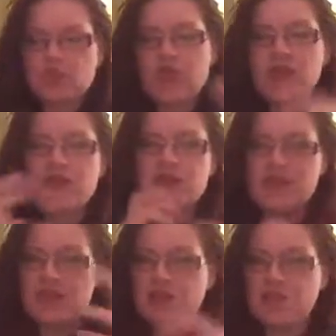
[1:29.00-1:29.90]
So I like to
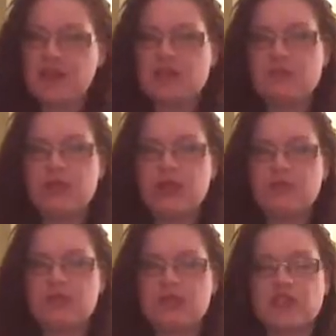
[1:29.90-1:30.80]
theme my
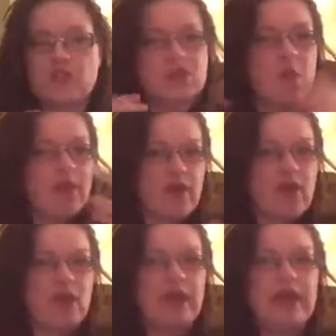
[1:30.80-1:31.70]
TBRs based on what's going
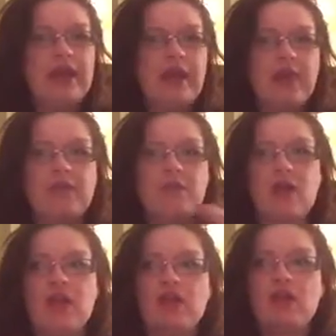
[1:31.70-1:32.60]
on in the
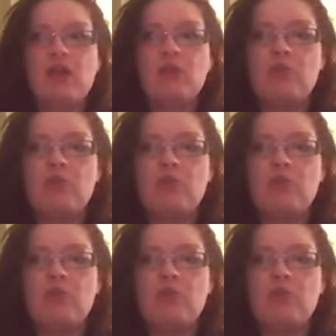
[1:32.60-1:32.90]
month.